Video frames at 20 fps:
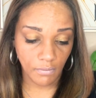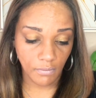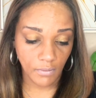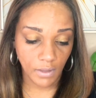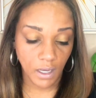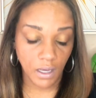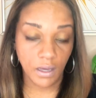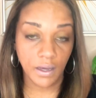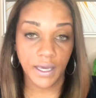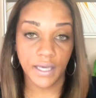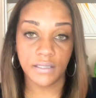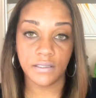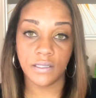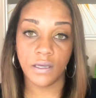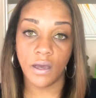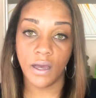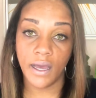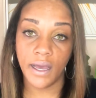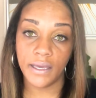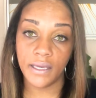Okay, so
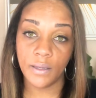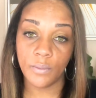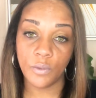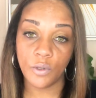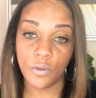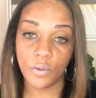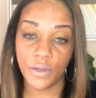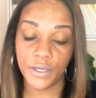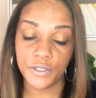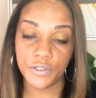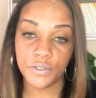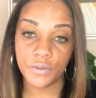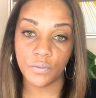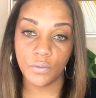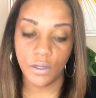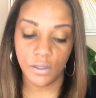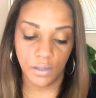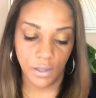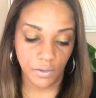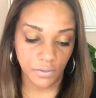I am going to
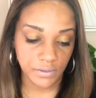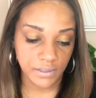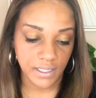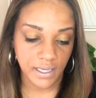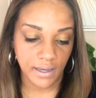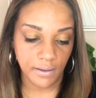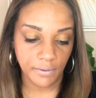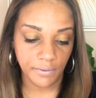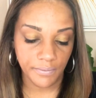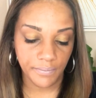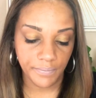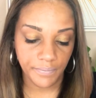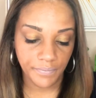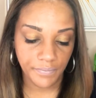close out.